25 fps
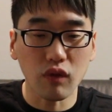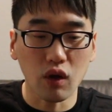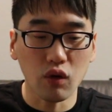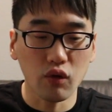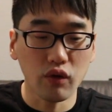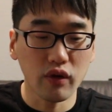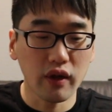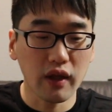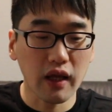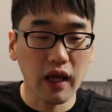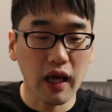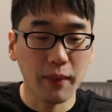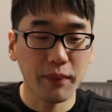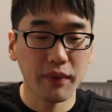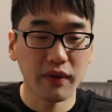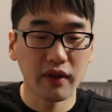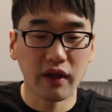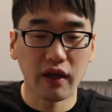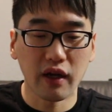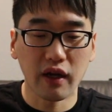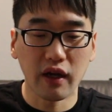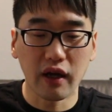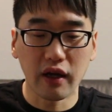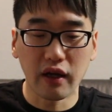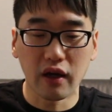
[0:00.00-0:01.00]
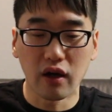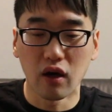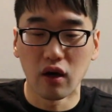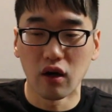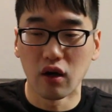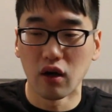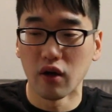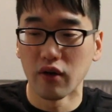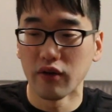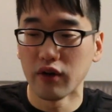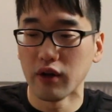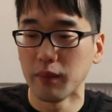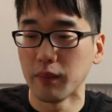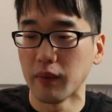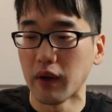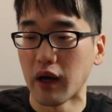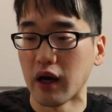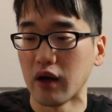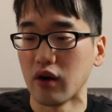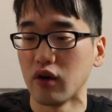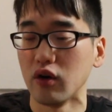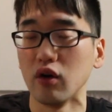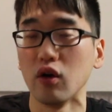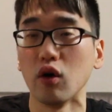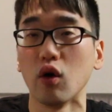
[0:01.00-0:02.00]
Really happy that I got all of them.
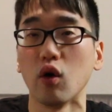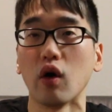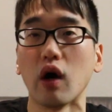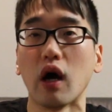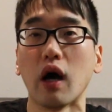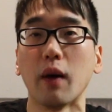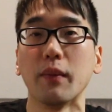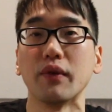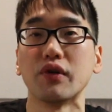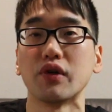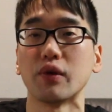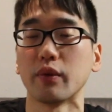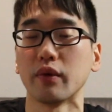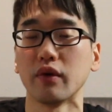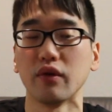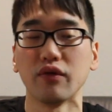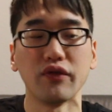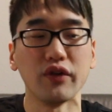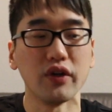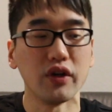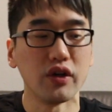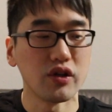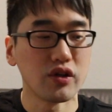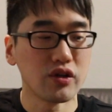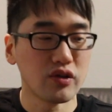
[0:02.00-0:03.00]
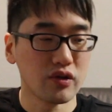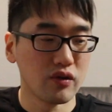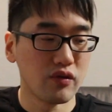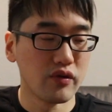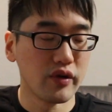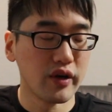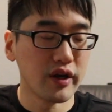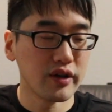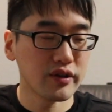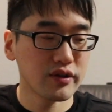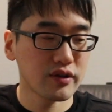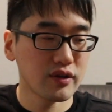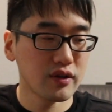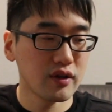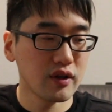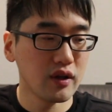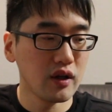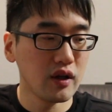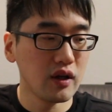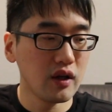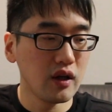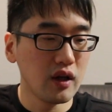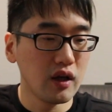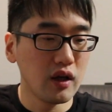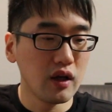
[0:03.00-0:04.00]
I don't know how much I'm going to finish the rest.
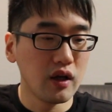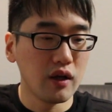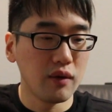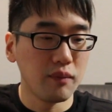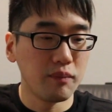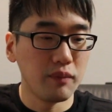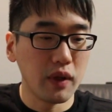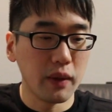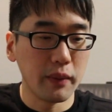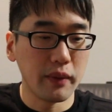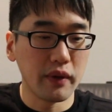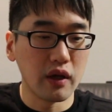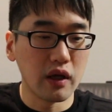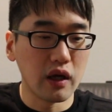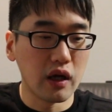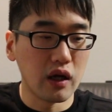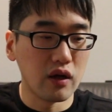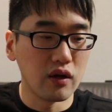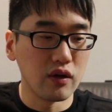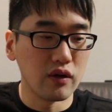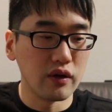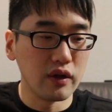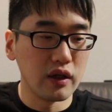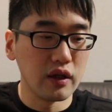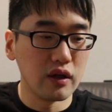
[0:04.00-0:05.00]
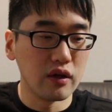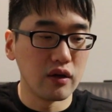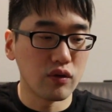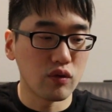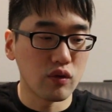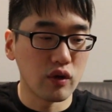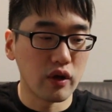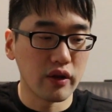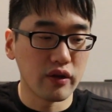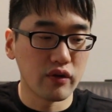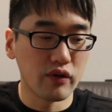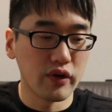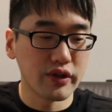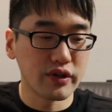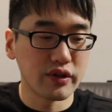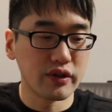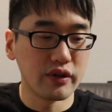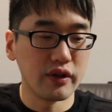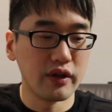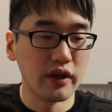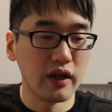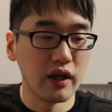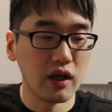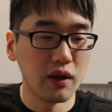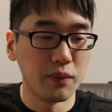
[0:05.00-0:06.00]
Maybe I'll eat it throughout the rest of
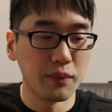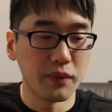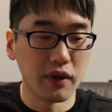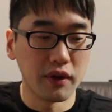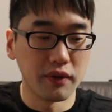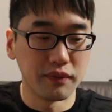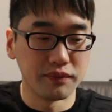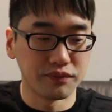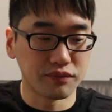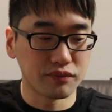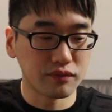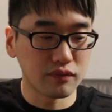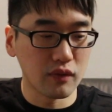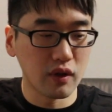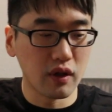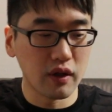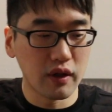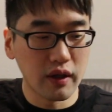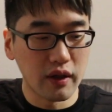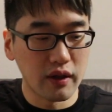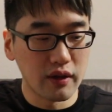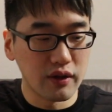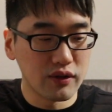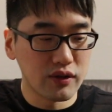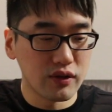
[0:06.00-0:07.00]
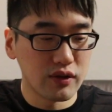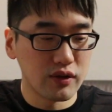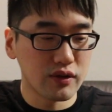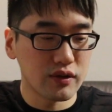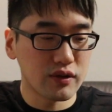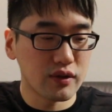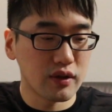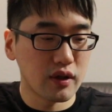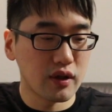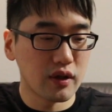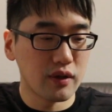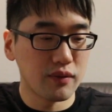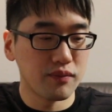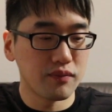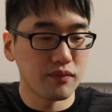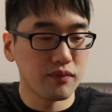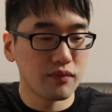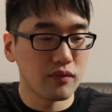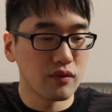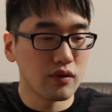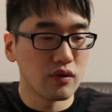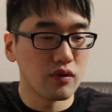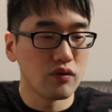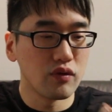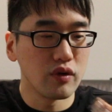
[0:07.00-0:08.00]
the day. But again, this is
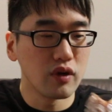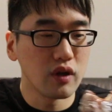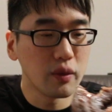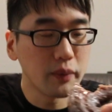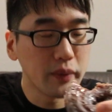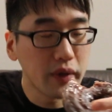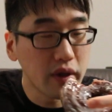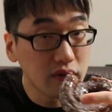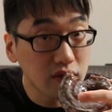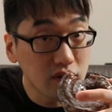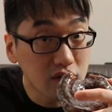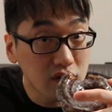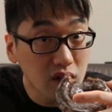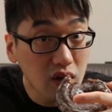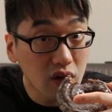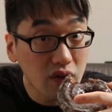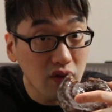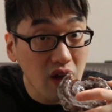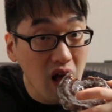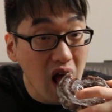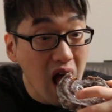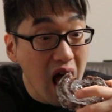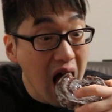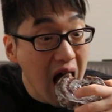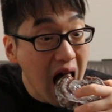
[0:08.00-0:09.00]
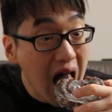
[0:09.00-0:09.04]
really amazing stuff.